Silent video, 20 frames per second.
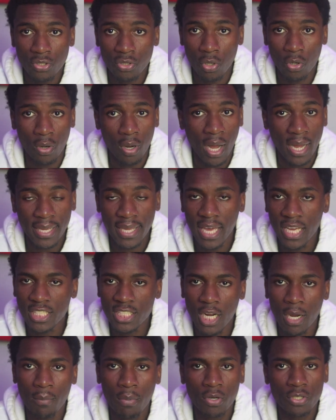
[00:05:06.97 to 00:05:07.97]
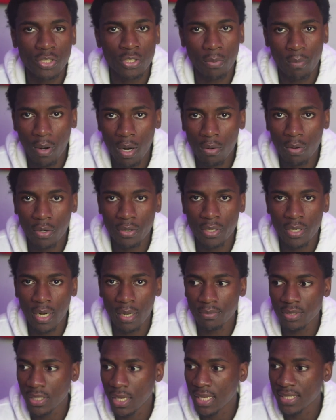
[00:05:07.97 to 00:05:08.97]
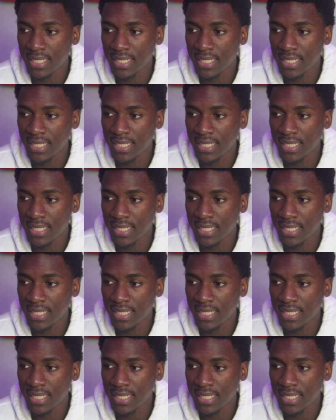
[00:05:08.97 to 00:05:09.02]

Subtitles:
So I catch y'all boys tomorrow, you know what I'm saying?